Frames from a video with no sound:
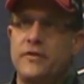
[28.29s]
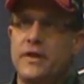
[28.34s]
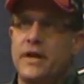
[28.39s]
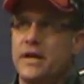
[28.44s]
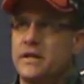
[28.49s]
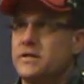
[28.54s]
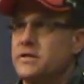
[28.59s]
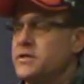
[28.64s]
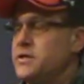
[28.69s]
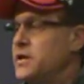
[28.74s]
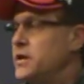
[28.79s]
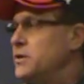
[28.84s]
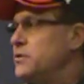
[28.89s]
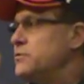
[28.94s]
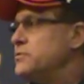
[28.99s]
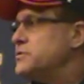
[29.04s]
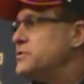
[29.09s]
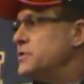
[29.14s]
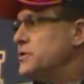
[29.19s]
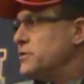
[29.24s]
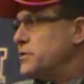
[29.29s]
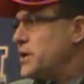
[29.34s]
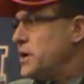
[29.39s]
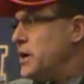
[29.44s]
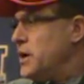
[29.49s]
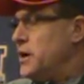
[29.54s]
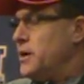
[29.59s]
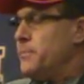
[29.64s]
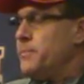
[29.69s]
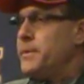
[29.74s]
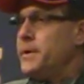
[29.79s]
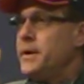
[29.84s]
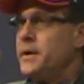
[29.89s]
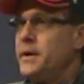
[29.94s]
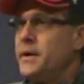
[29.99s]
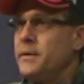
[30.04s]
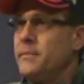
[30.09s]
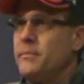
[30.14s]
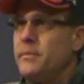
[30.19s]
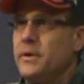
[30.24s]
The X's and O's, they'll come,
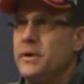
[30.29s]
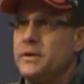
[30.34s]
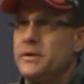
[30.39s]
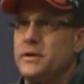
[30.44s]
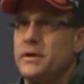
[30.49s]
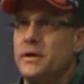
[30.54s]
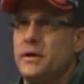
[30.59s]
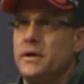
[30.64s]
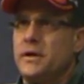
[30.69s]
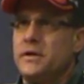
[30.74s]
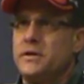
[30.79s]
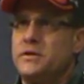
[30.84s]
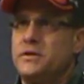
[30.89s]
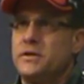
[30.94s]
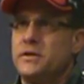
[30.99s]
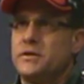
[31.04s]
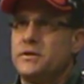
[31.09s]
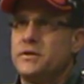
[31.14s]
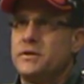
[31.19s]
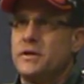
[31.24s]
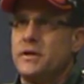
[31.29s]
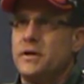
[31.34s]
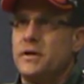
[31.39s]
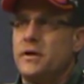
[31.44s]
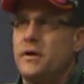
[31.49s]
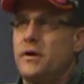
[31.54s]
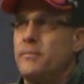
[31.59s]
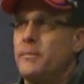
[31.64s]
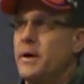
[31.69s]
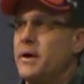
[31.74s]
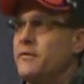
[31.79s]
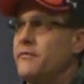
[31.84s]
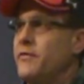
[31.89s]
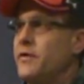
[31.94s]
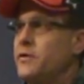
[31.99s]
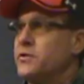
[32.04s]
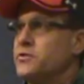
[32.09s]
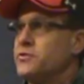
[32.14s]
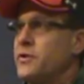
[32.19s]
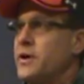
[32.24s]
but it's just our main
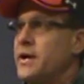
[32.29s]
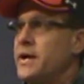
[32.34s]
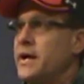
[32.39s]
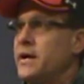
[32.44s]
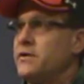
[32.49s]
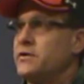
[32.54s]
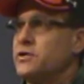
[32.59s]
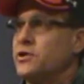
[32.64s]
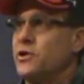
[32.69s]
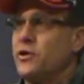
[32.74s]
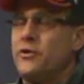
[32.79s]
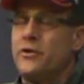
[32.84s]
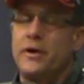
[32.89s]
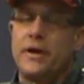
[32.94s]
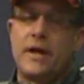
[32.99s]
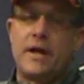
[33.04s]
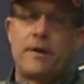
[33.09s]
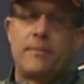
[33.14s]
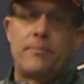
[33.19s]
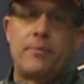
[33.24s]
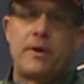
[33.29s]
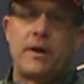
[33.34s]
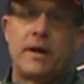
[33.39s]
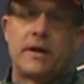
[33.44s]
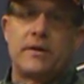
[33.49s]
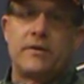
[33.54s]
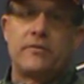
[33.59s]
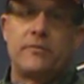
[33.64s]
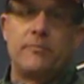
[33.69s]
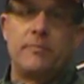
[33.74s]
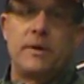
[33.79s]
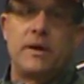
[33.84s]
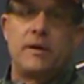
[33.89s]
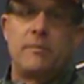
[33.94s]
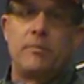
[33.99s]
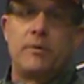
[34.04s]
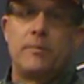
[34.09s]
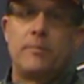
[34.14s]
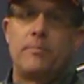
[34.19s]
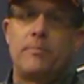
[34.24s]
focus right now is learning how to practice and be
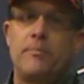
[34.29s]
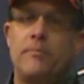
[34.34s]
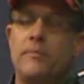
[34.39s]
able to